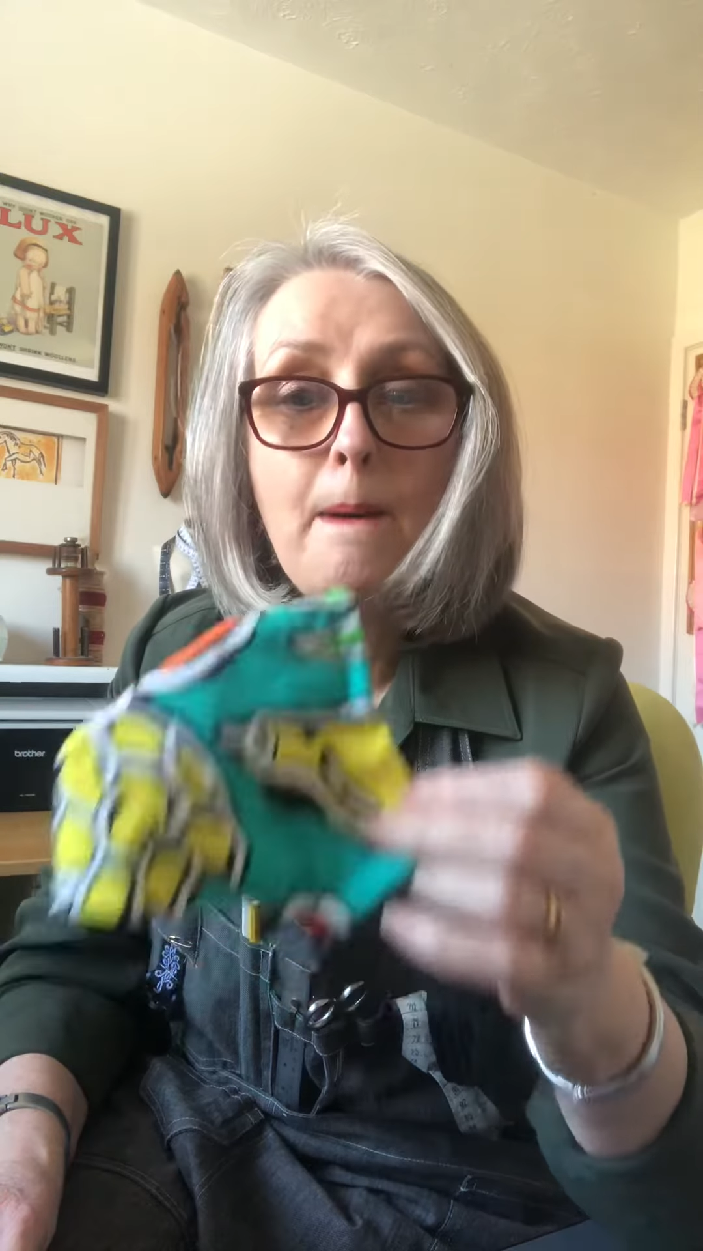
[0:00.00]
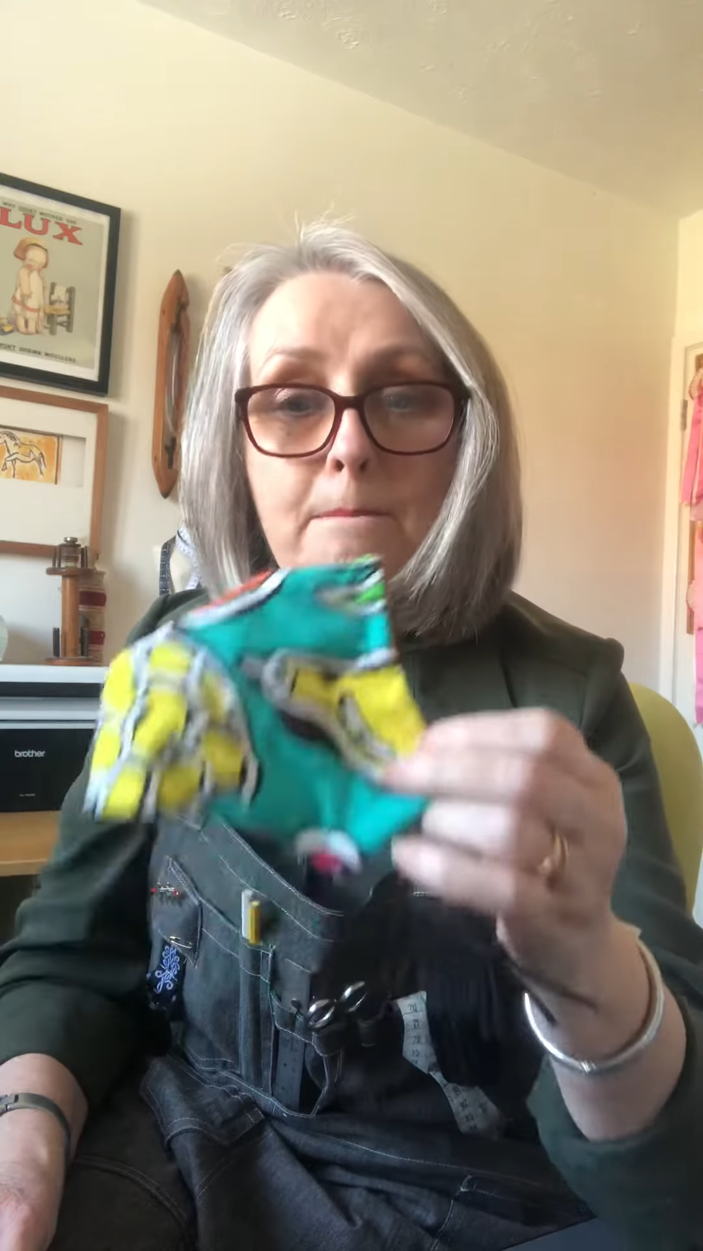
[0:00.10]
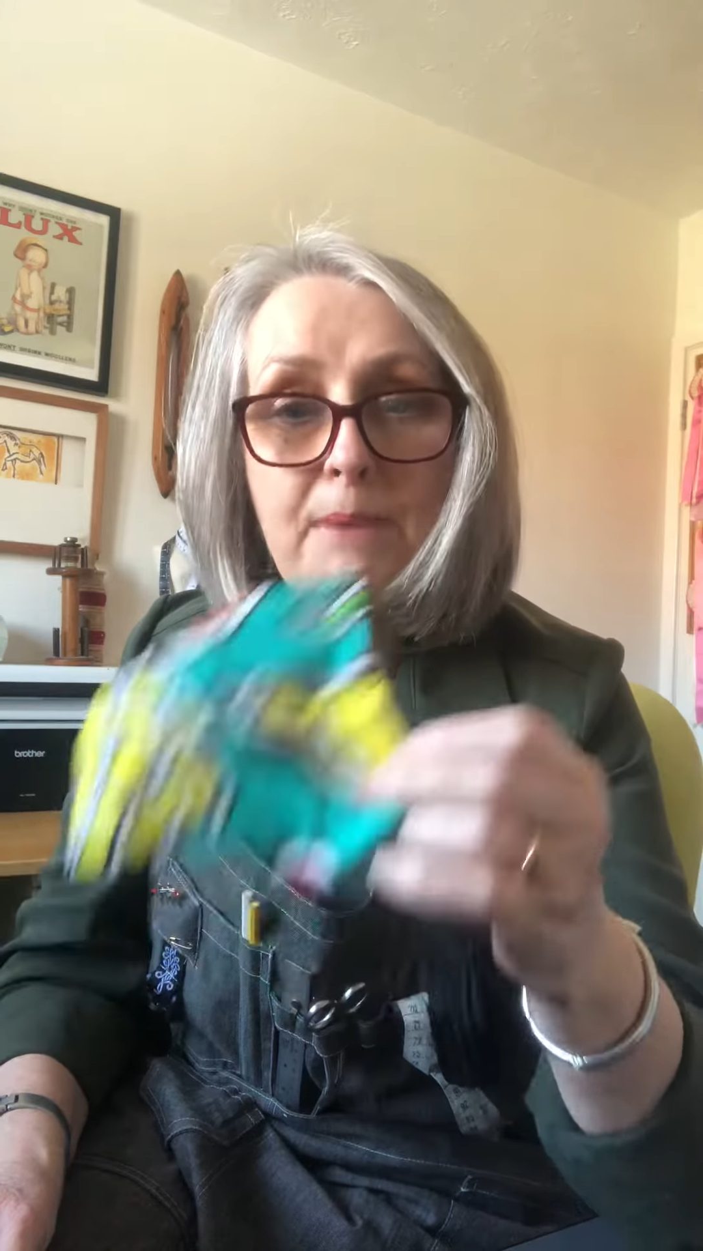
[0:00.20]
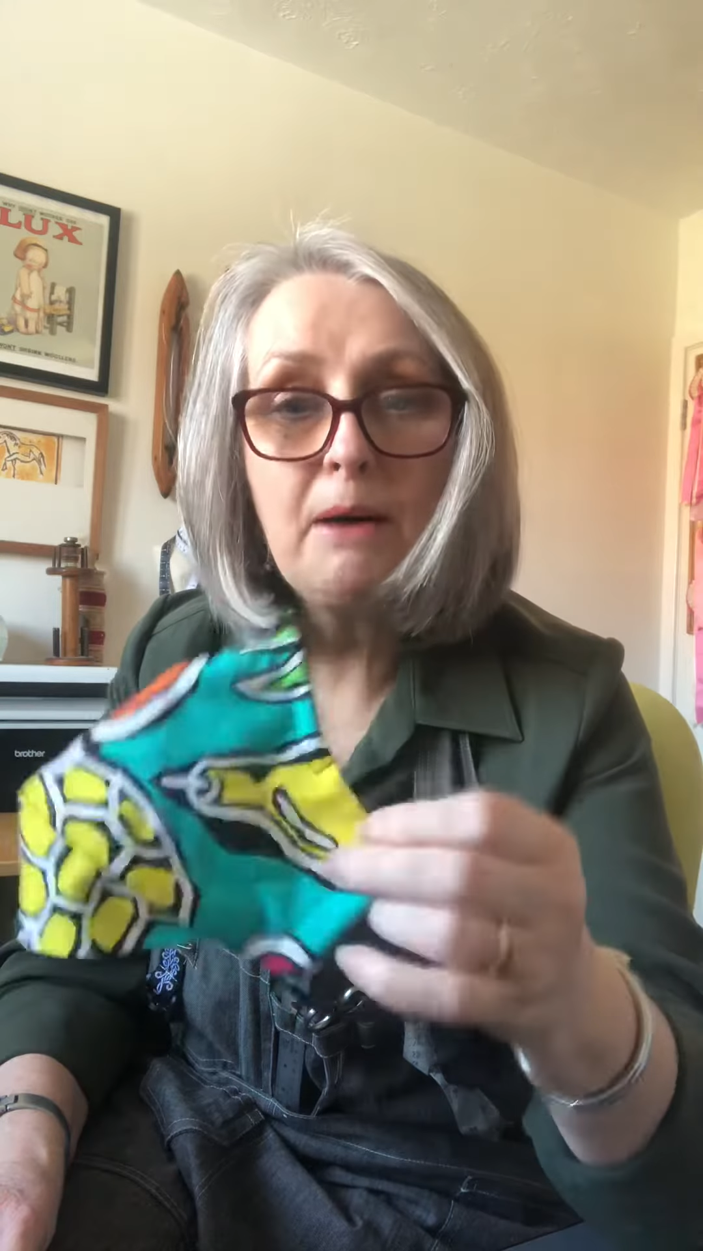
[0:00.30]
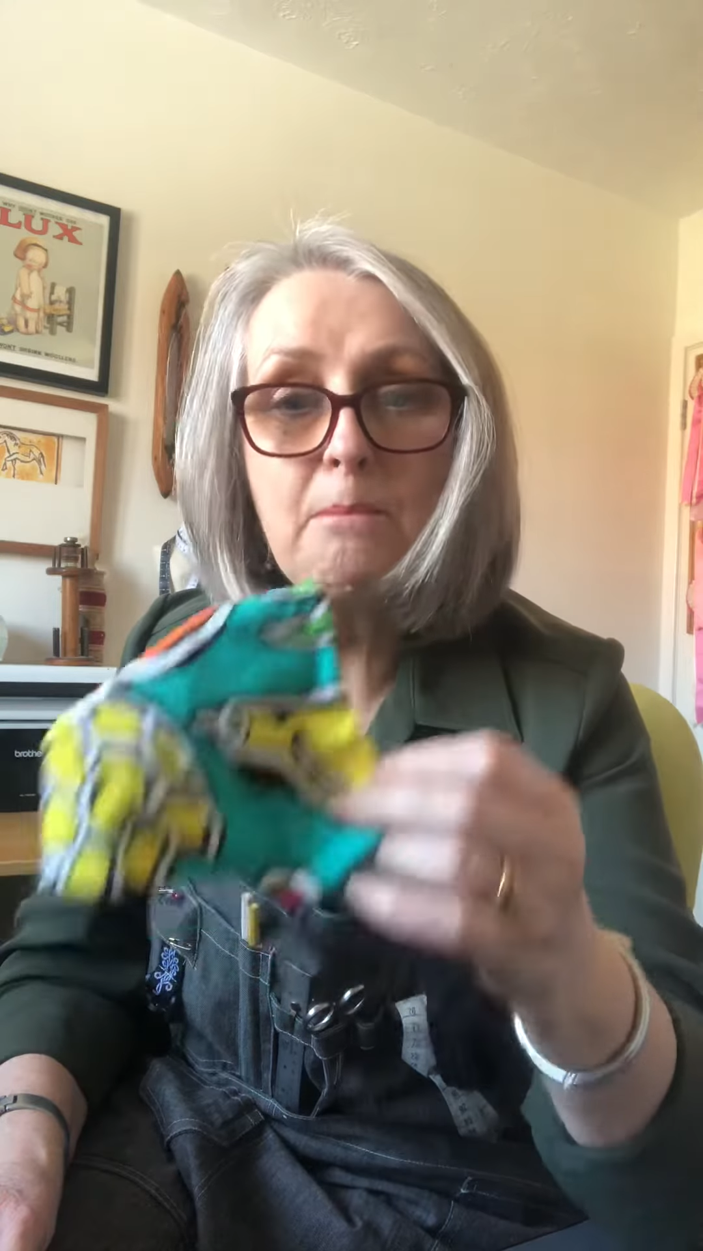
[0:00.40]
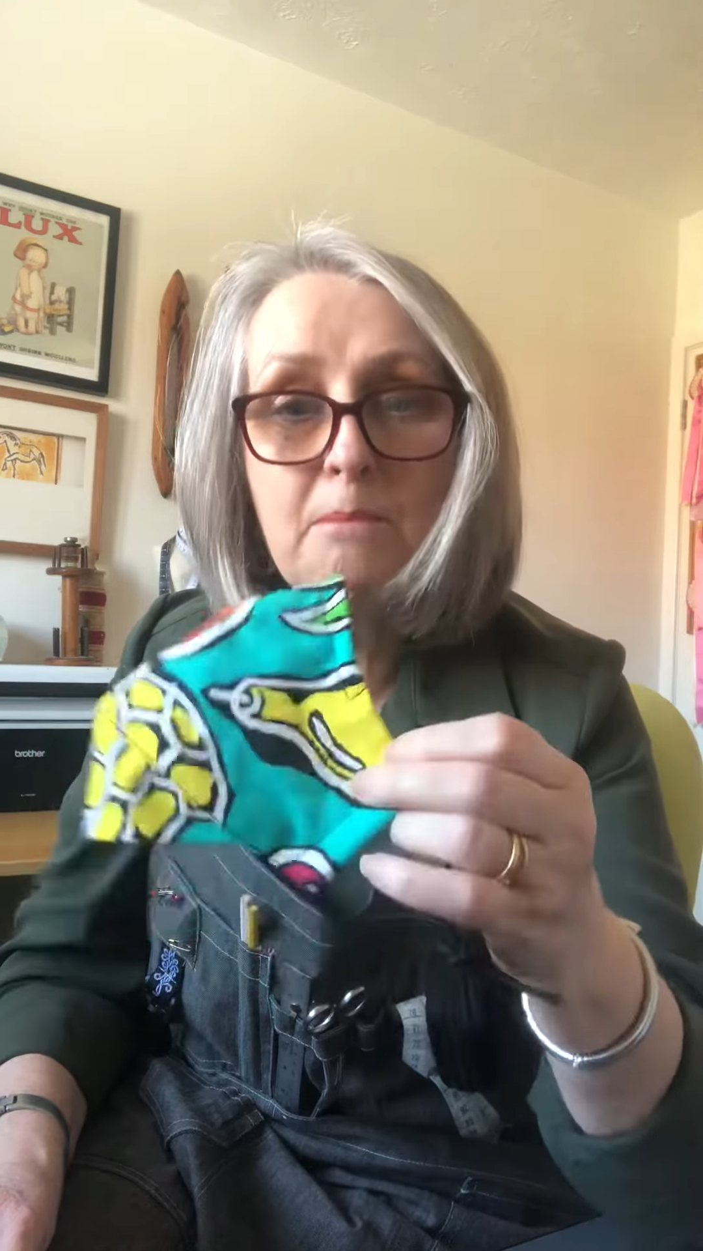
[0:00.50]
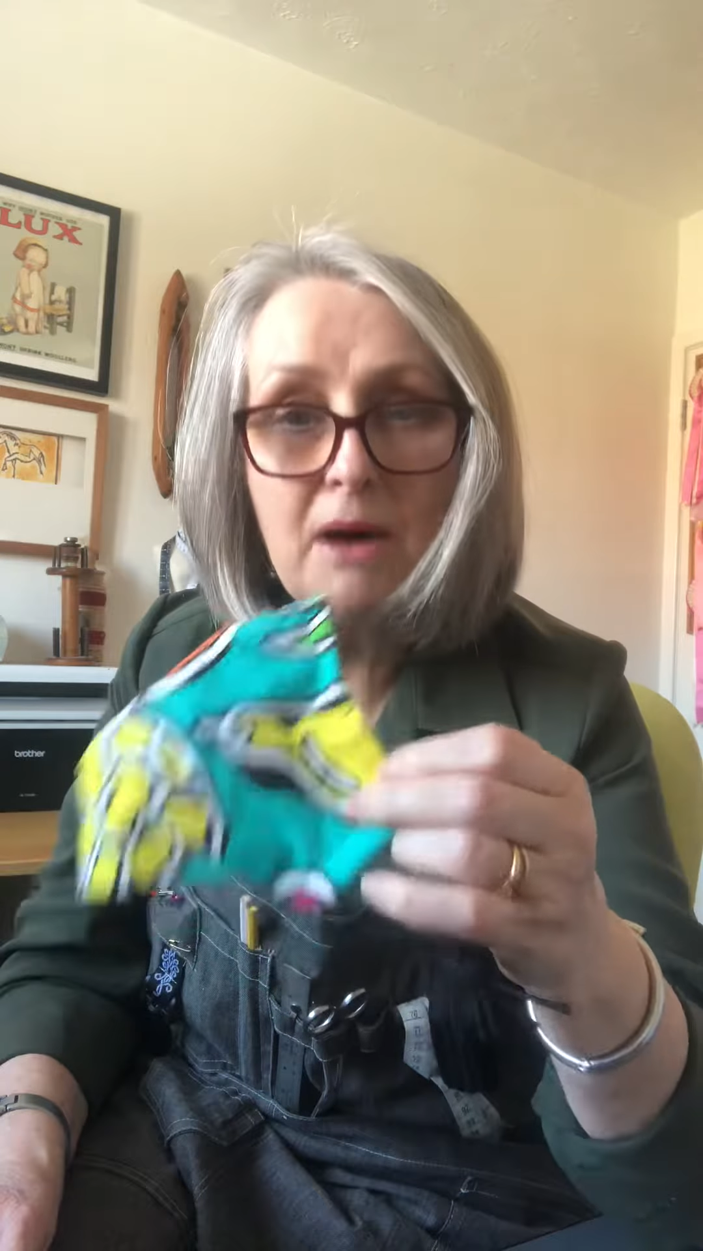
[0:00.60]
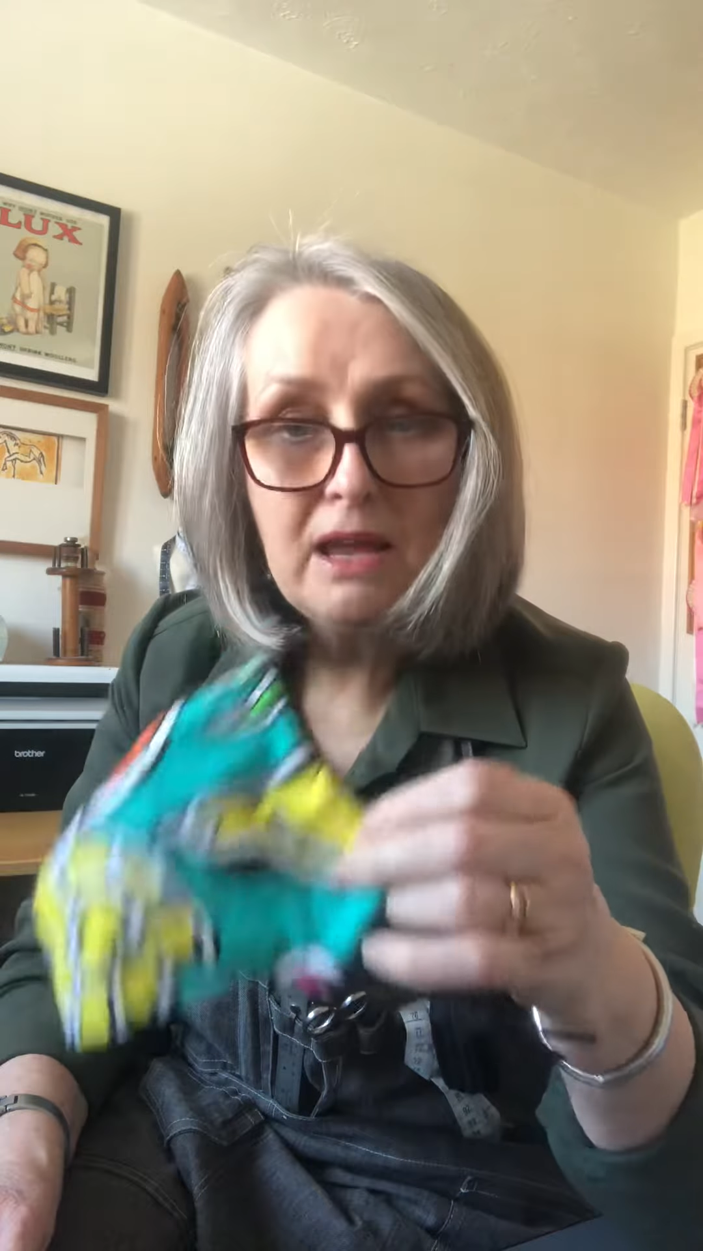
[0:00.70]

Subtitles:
but my